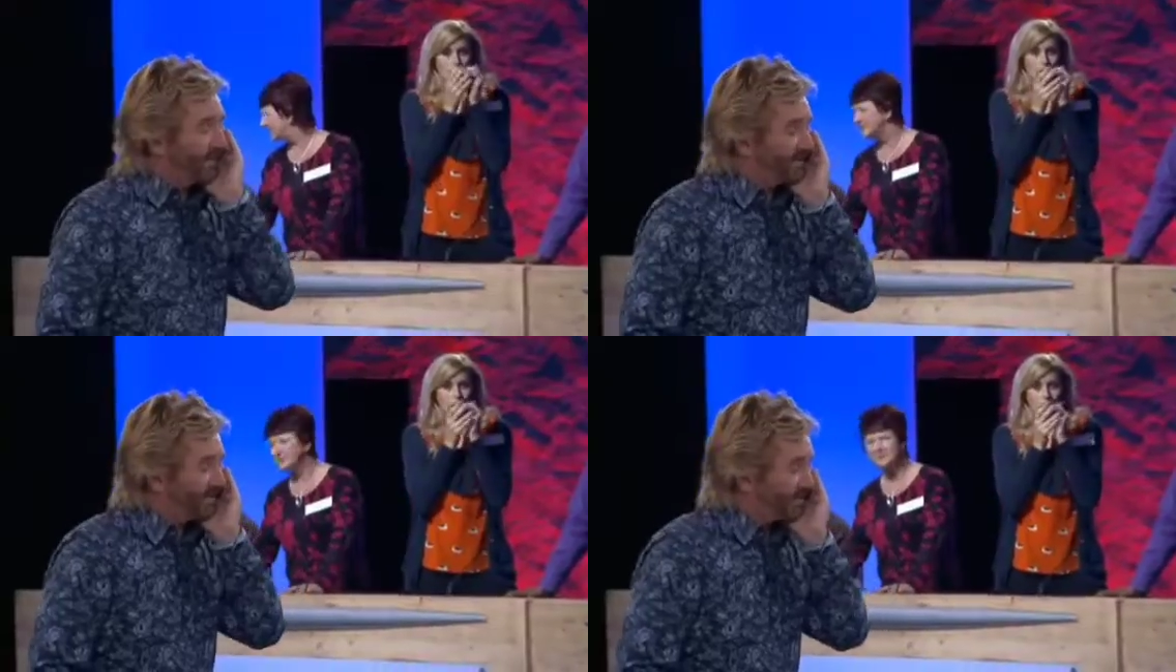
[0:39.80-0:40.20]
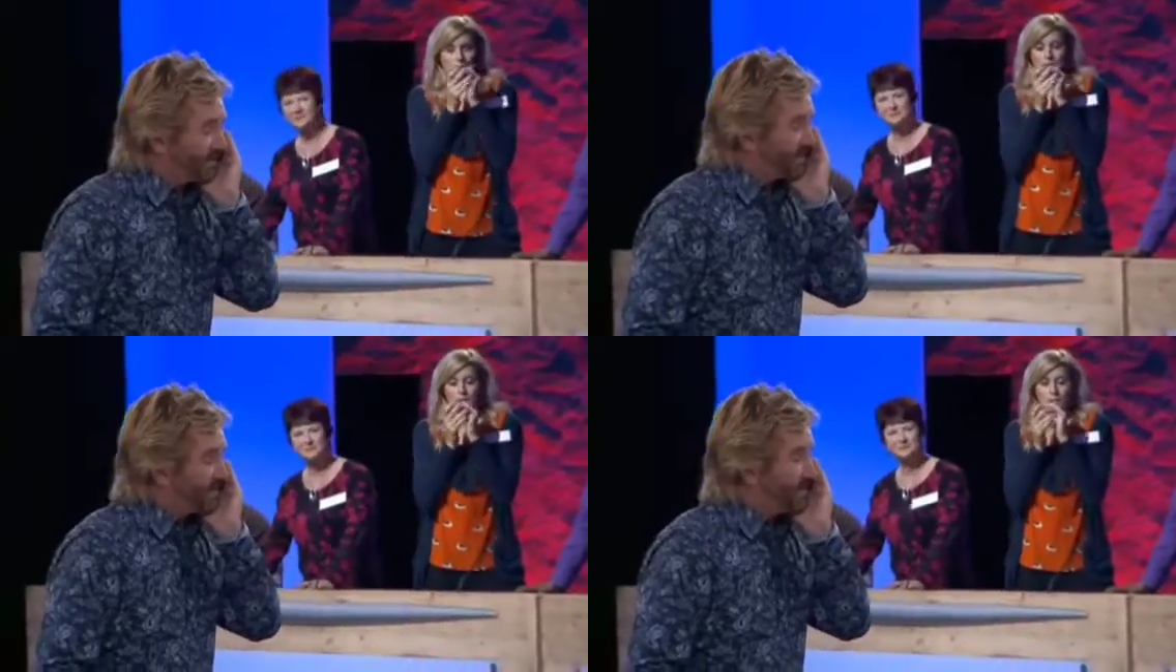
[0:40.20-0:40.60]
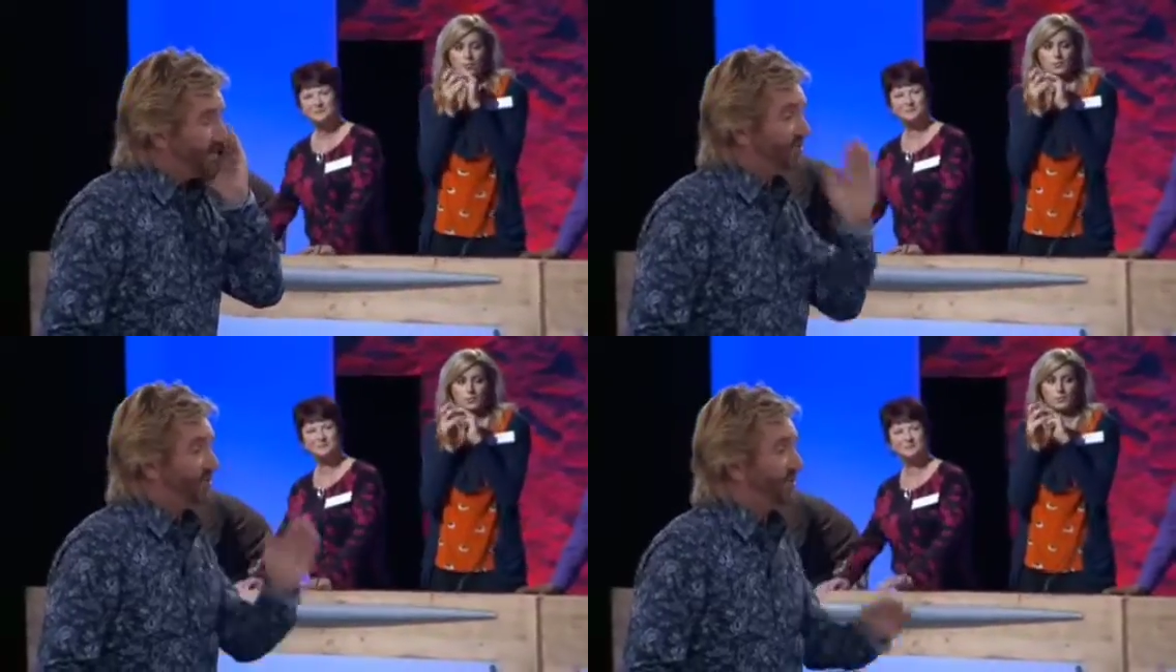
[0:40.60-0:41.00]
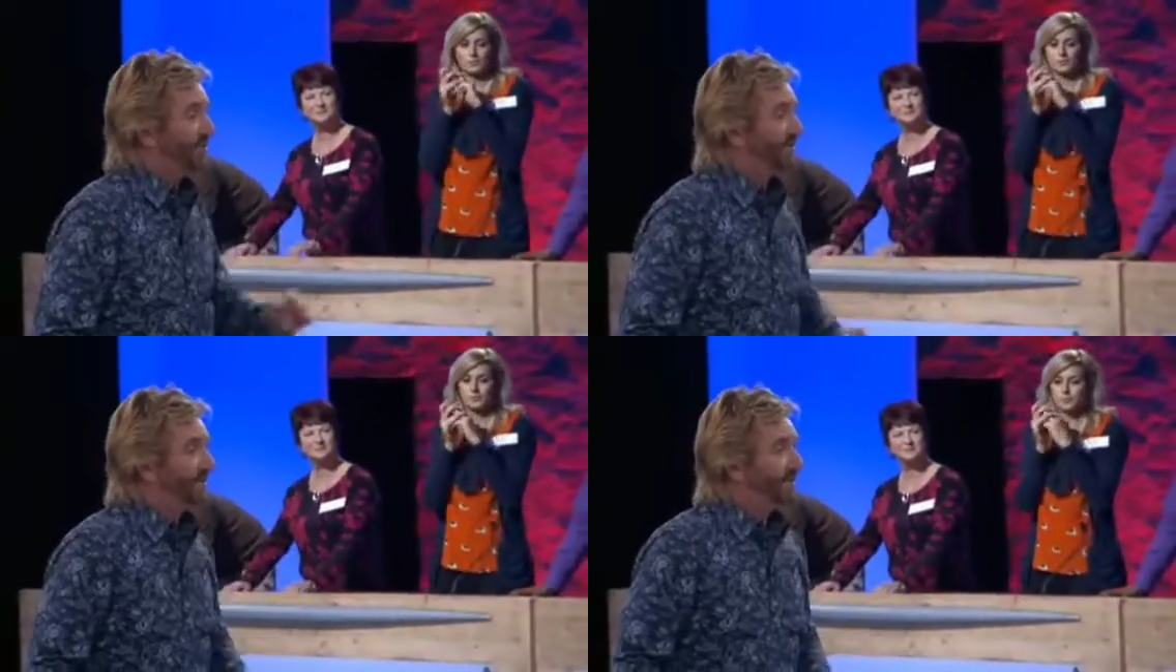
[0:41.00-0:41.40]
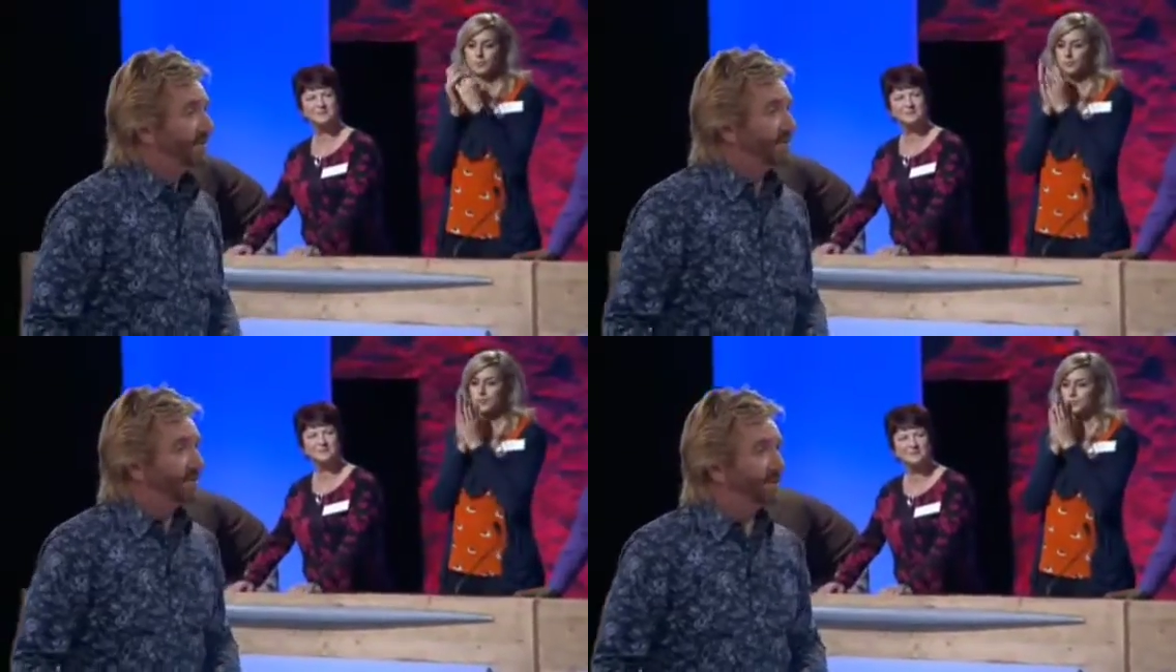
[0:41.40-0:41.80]
pressure, this decision.
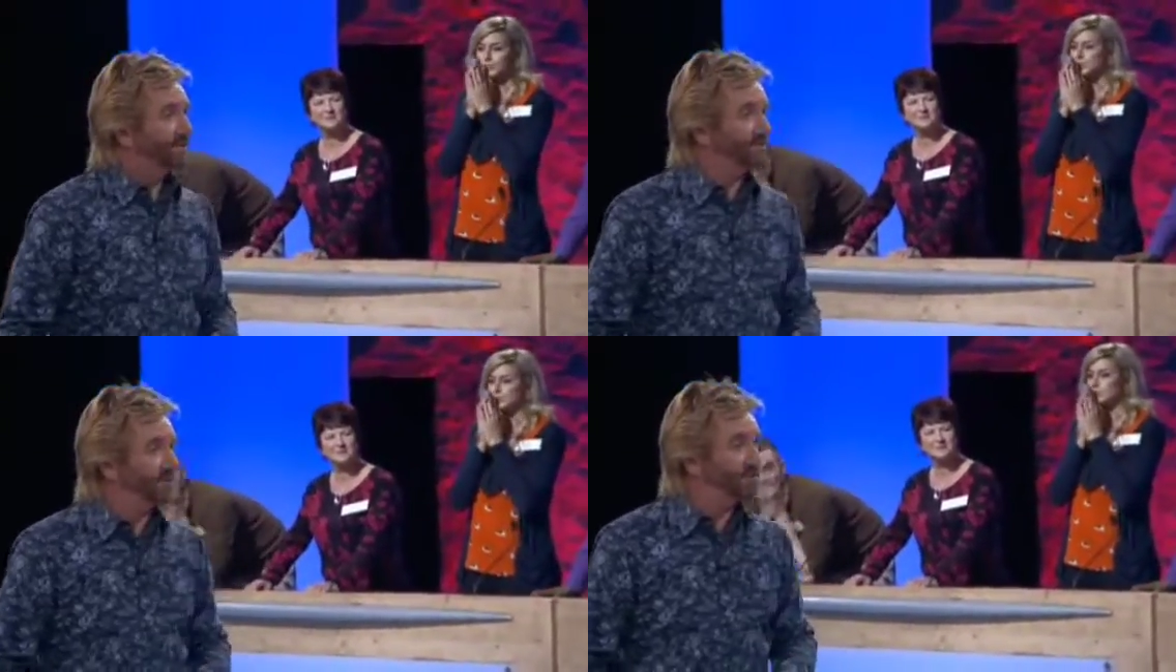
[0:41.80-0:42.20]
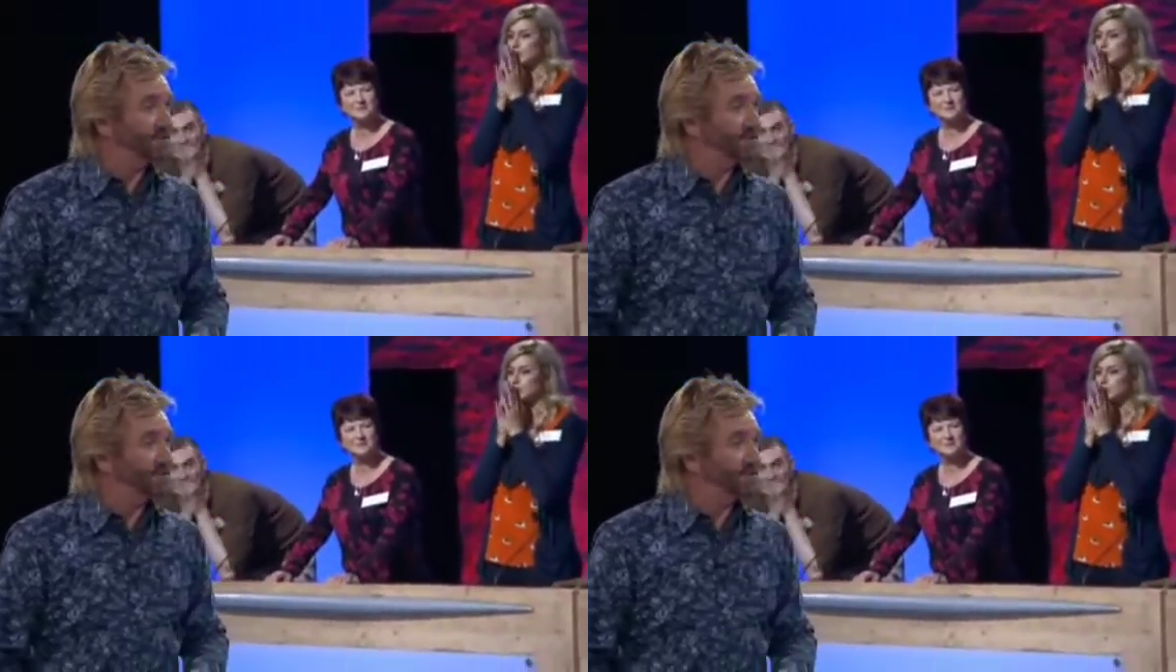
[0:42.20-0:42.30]
Because you